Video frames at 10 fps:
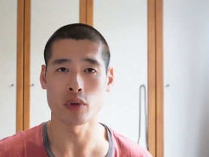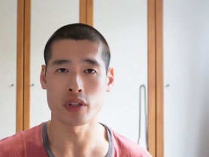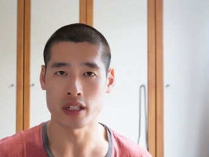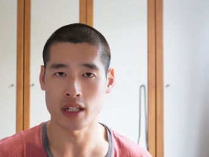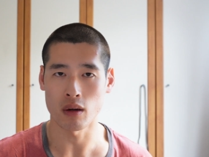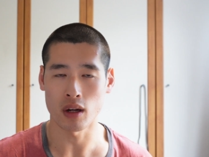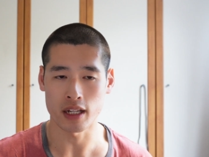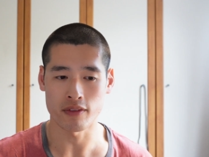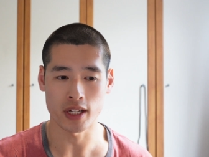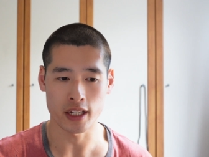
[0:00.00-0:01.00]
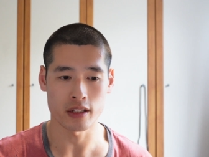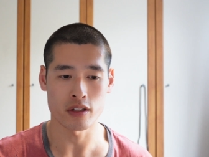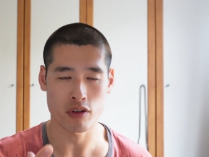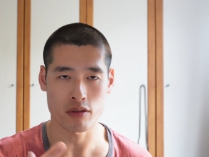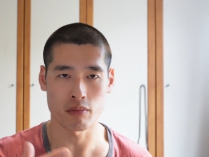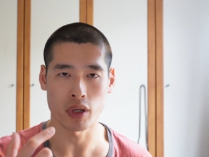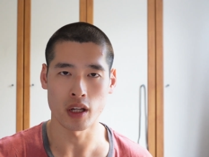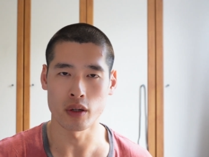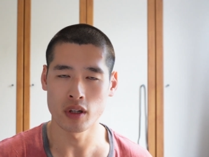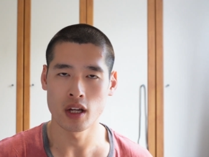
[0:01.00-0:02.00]
more detail, I'll leave a link in the description
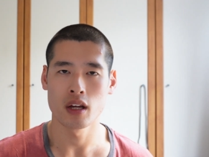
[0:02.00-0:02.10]
below.